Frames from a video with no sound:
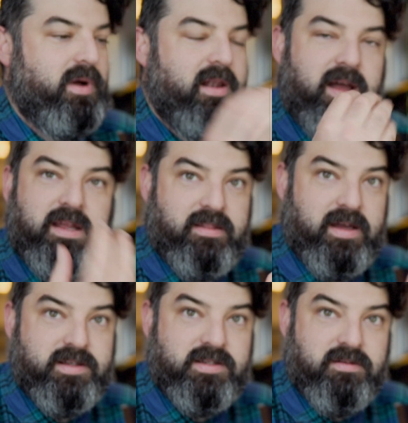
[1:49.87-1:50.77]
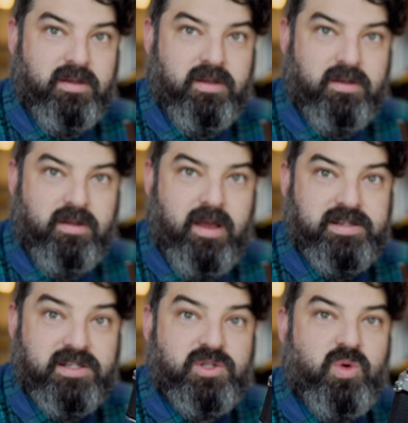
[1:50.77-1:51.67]
I like that
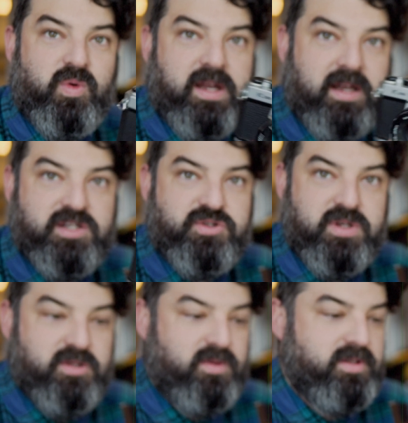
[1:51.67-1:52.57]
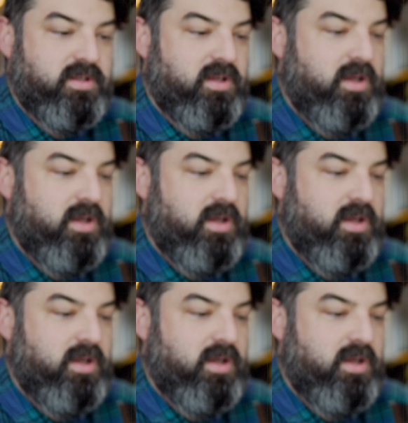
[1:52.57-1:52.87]
has a story and history to it,